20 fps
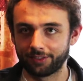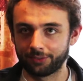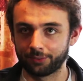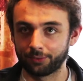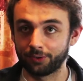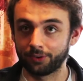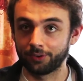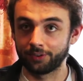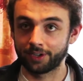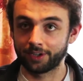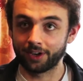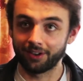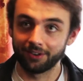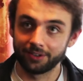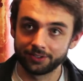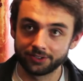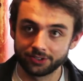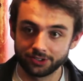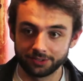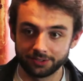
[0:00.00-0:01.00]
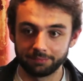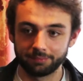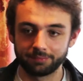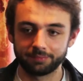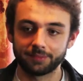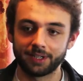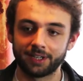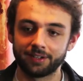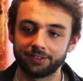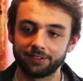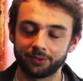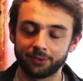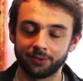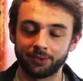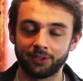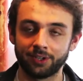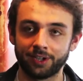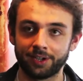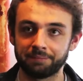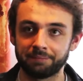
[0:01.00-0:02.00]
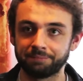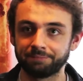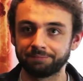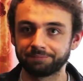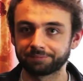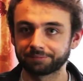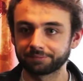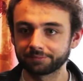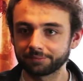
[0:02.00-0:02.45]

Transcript: through the college and through